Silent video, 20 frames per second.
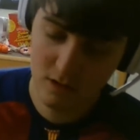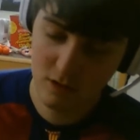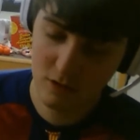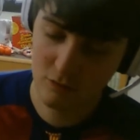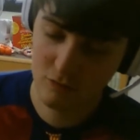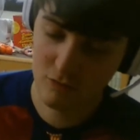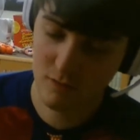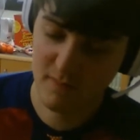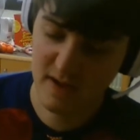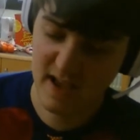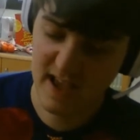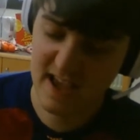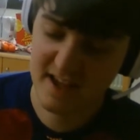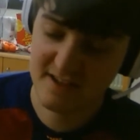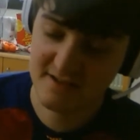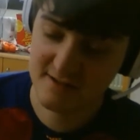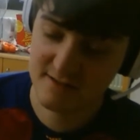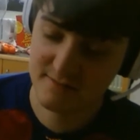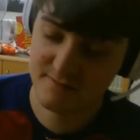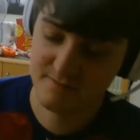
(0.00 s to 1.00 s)

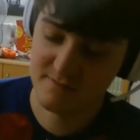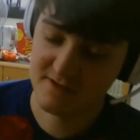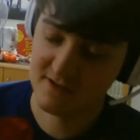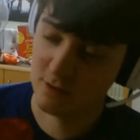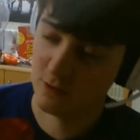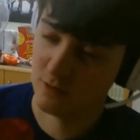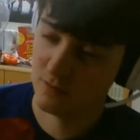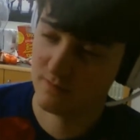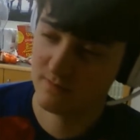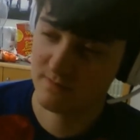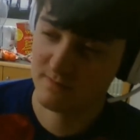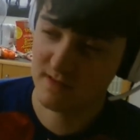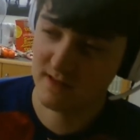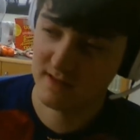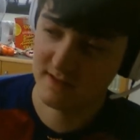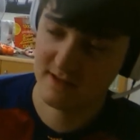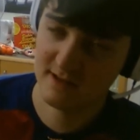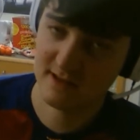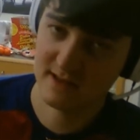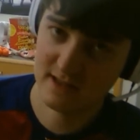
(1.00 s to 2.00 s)
Repairs, so a
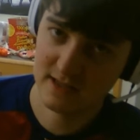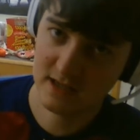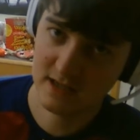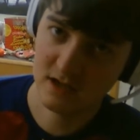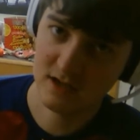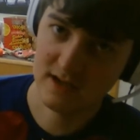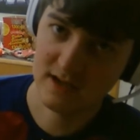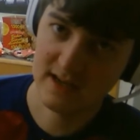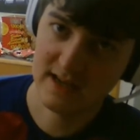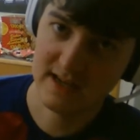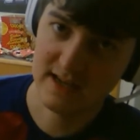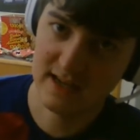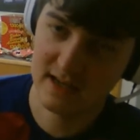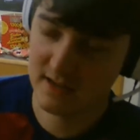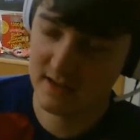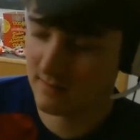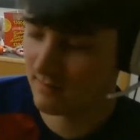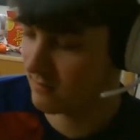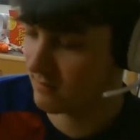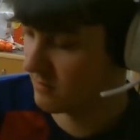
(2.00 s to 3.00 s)
leak, you
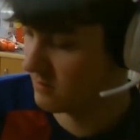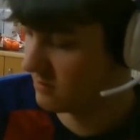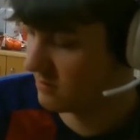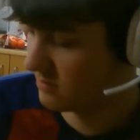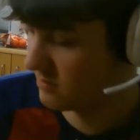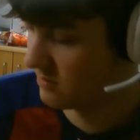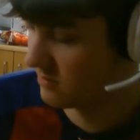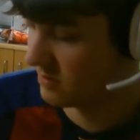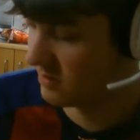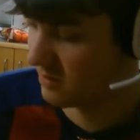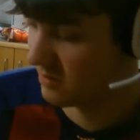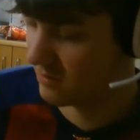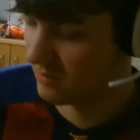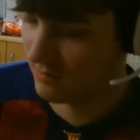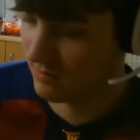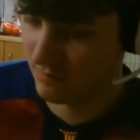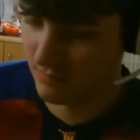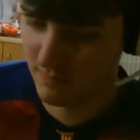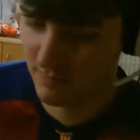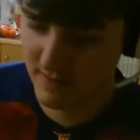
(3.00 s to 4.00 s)
gotta
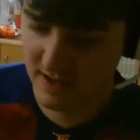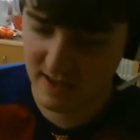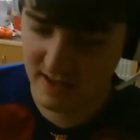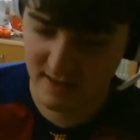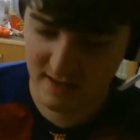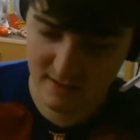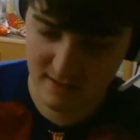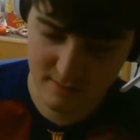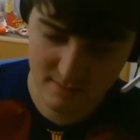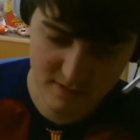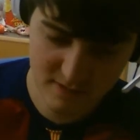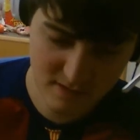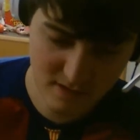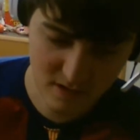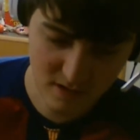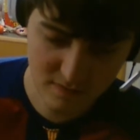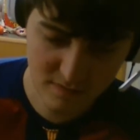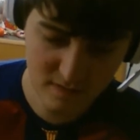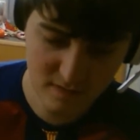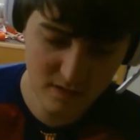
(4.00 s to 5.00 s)
repair that
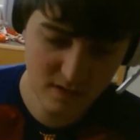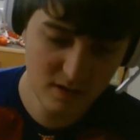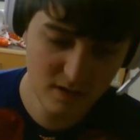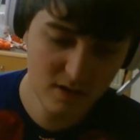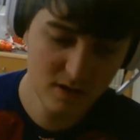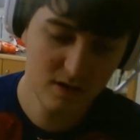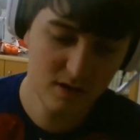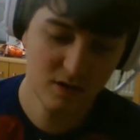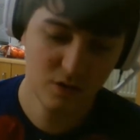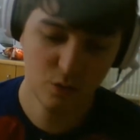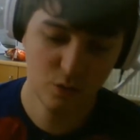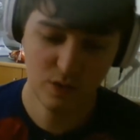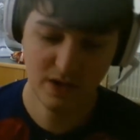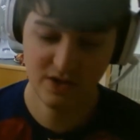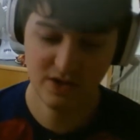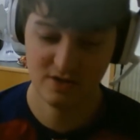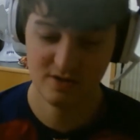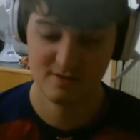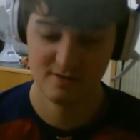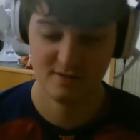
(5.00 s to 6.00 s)
stuff.
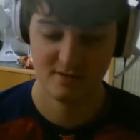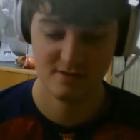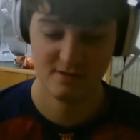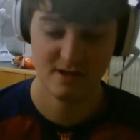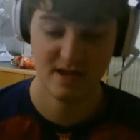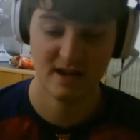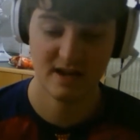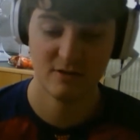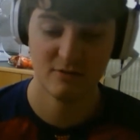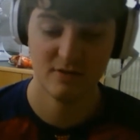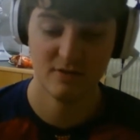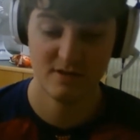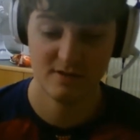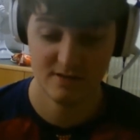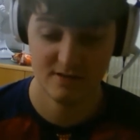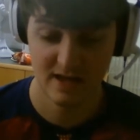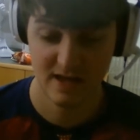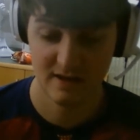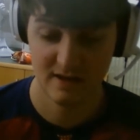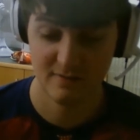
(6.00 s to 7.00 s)
Wages and salaries,
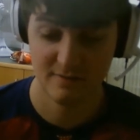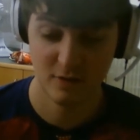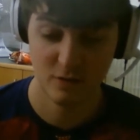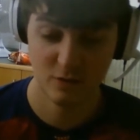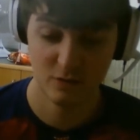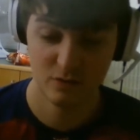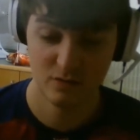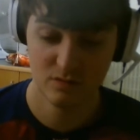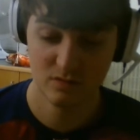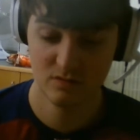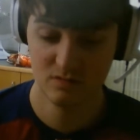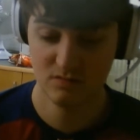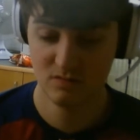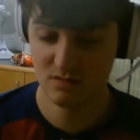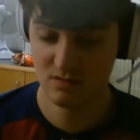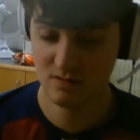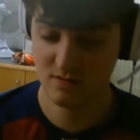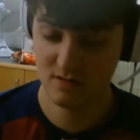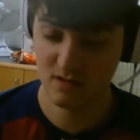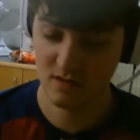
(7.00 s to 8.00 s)
telephone
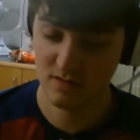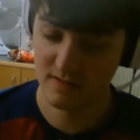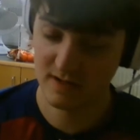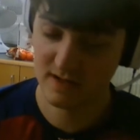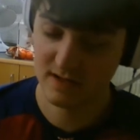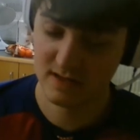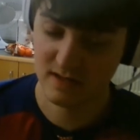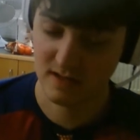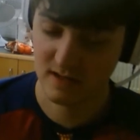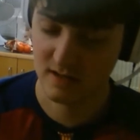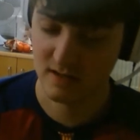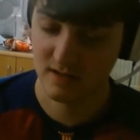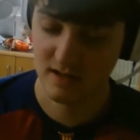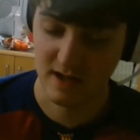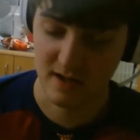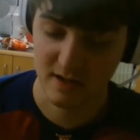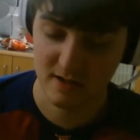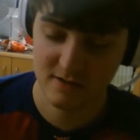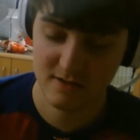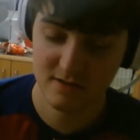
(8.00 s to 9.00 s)
stuff, heating. Okay,
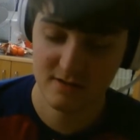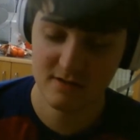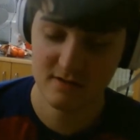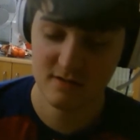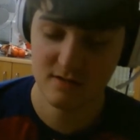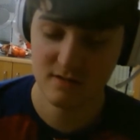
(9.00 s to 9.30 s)
it's just